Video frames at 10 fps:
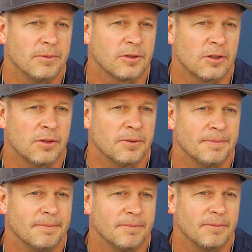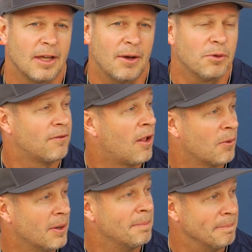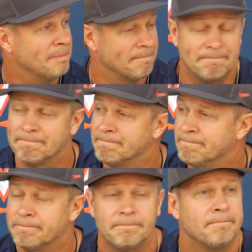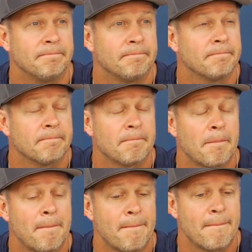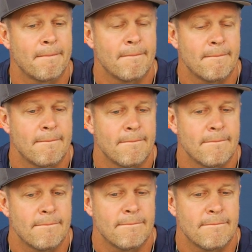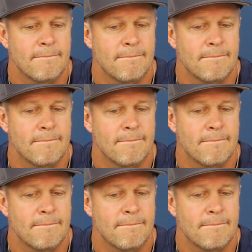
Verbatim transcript: So, yeah, we'll follow up. From a health standpoint, where do you, where do you feel like you are?